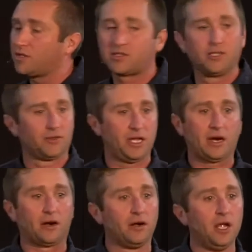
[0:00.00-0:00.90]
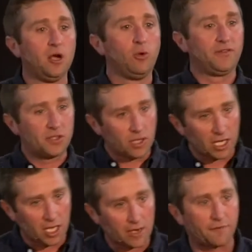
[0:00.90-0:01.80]
they're still there. We've still
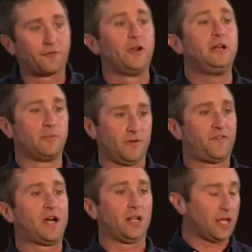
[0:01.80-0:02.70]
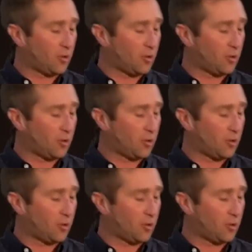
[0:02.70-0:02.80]
got a lot of freedom to find, a